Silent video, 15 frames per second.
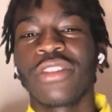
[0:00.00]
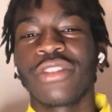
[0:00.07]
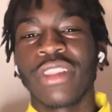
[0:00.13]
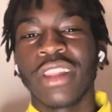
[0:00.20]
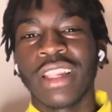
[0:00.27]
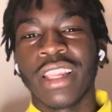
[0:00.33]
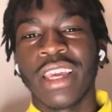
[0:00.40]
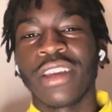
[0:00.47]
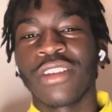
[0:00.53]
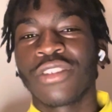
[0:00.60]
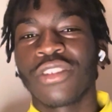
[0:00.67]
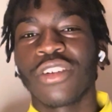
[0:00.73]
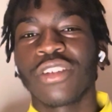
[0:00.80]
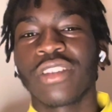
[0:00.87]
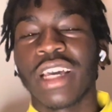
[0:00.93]
the latest
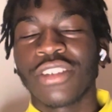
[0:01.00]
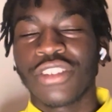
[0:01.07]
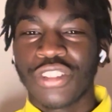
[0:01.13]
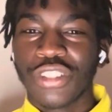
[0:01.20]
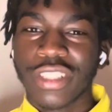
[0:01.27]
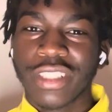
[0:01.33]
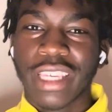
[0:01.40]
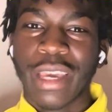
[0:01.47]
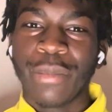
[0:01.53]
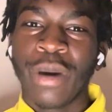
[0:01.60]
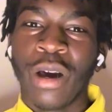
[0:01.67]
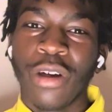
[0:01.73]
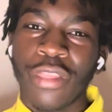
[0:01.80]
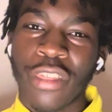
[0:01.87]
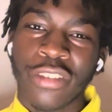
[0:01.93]
song that's just came
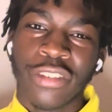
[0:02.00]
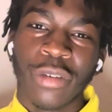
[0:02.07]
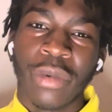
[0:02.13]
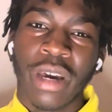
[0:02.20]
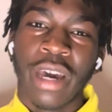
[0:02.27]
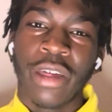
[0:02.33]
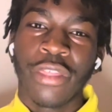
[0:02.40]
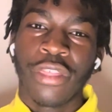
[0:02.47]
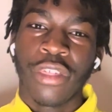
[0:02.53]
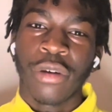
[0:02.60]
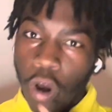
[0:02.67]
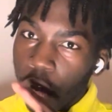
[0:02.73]
out, the Summer Anthem.